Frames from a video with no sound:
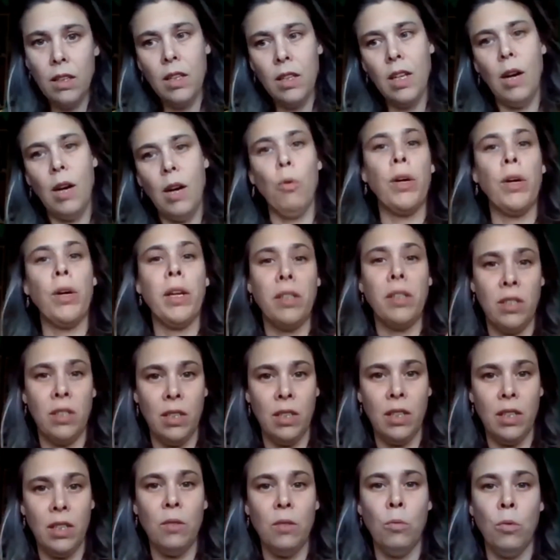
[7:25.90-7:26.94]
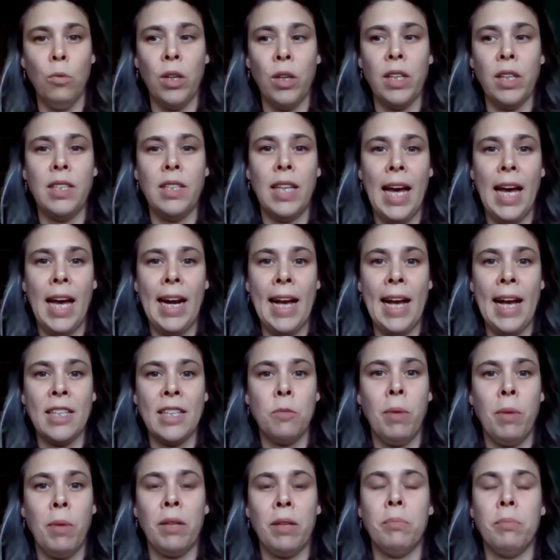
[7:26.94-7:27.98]
we'll get to that
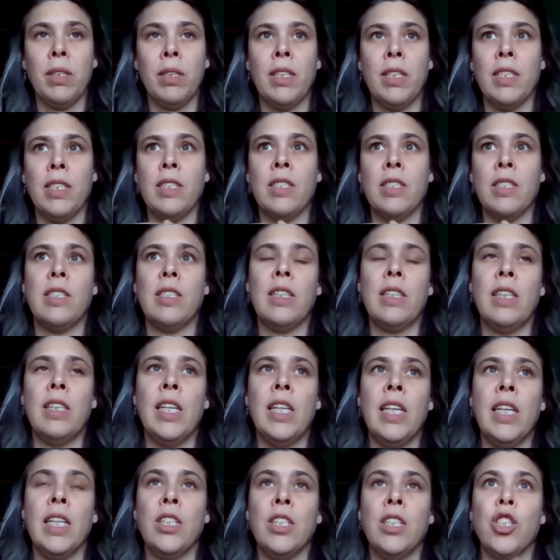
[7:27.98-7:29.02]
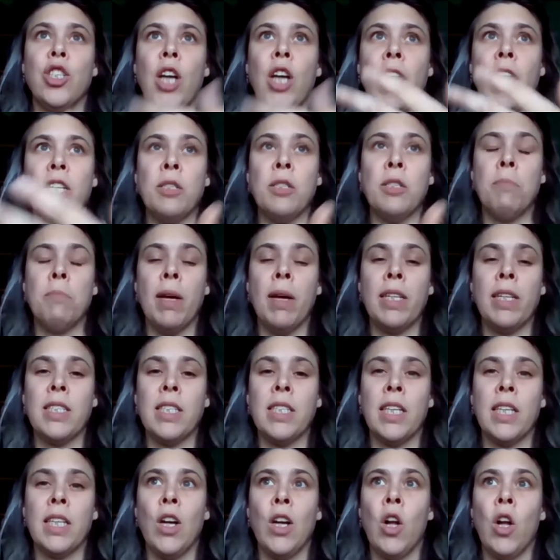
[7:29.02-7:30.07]
aspect, because in Chinese
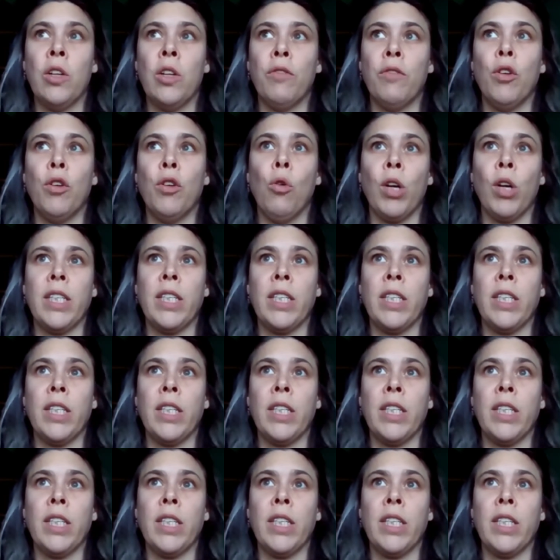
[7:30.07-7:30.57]
medicine, all of the organ